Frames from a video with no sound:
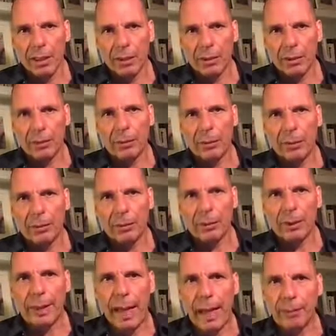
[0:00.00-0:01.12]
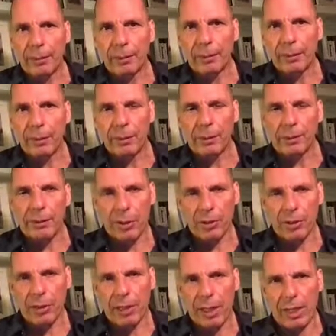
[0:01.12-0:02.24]
compared to what happened with the
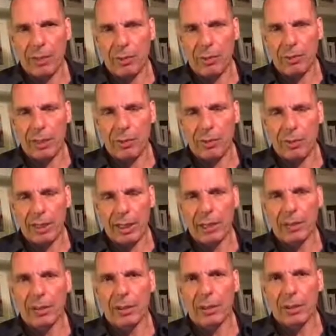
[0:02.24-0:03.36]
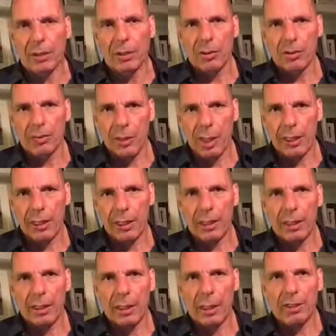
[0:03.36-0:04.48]
financial crisis in 2008. China
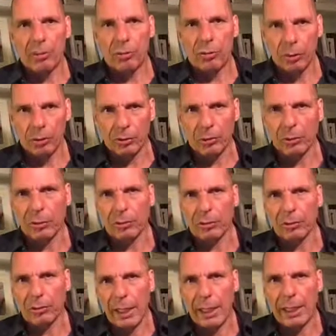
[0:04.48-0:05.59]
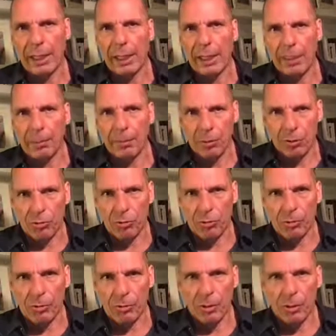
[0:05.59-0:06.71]
is not today in a position
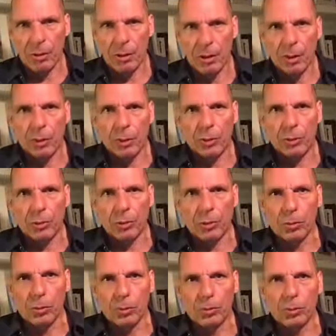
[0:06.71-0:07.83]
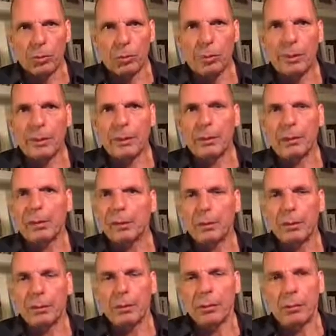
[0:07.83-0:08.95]
to do
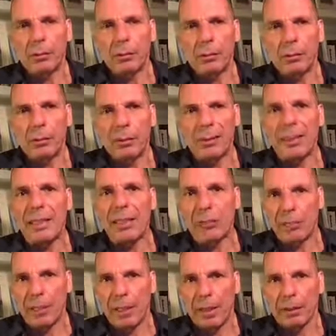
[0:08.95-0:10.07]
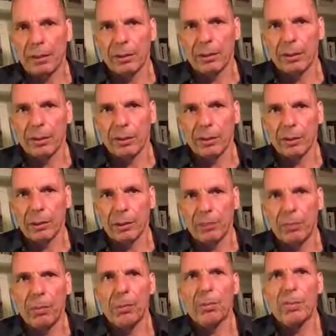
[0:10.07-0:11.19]
what needs to be done in order to
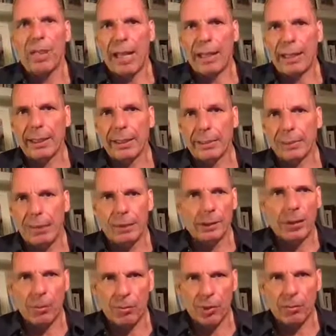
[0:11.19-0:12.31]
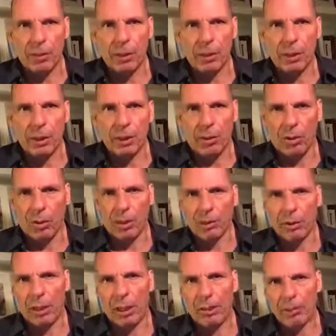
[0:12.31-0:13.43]
boost aggregate demand in Germany, in Holland,
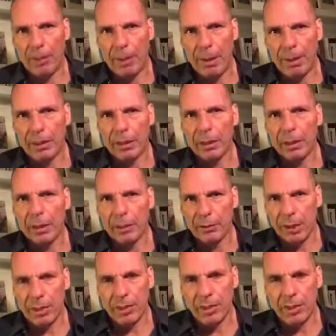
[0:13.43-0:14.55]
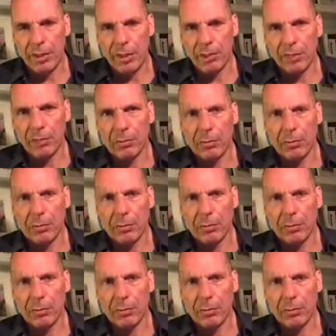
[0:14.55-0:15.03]
in Japan, in the United States.